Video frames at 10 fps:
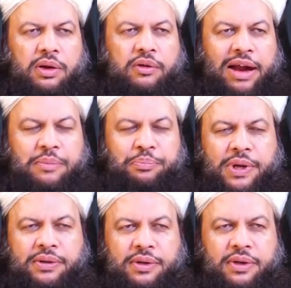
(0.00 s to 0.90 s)

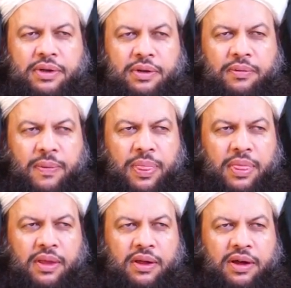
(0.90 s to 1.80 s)
rampant
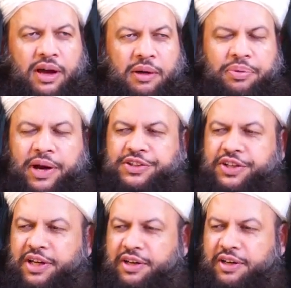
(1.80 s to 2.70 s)

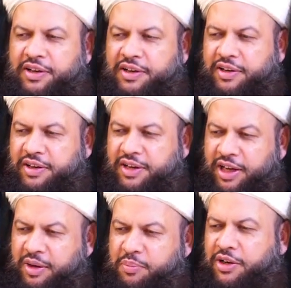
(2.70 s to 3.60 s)
oppression,
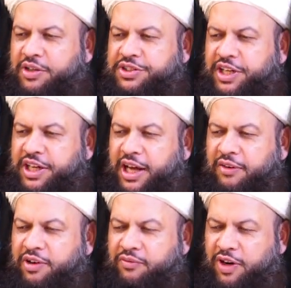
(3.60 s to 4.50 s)
immodesty,
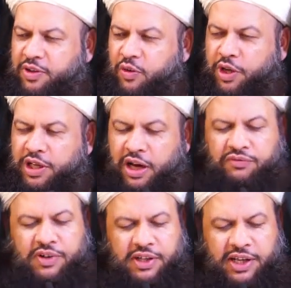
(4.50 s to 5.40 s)
everyone going
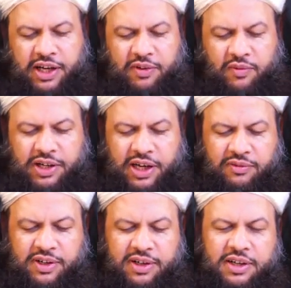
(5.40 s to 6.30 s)
after their
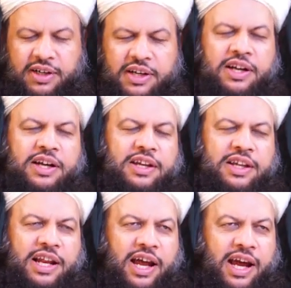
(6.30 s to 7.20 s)
whatever
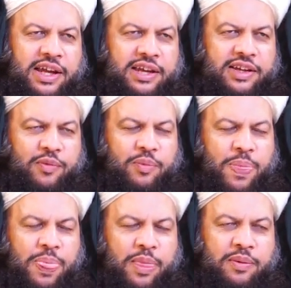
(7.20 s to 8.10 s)
they like
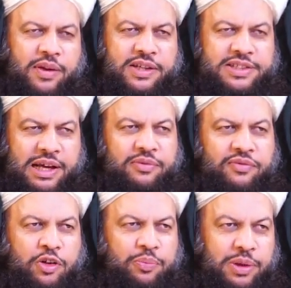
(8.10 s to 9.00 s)
except
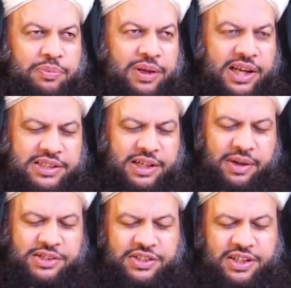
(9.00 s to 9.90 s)
few people, as I
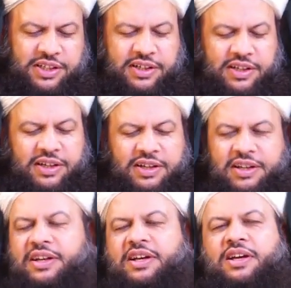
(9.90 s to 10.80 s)
mentioned.
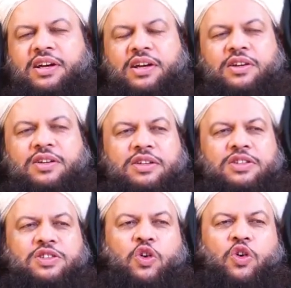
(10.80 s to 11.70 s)

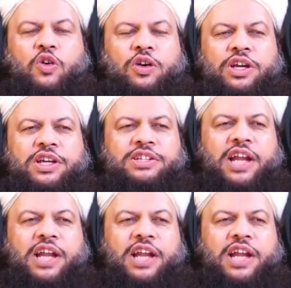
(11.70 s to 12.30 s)
So it's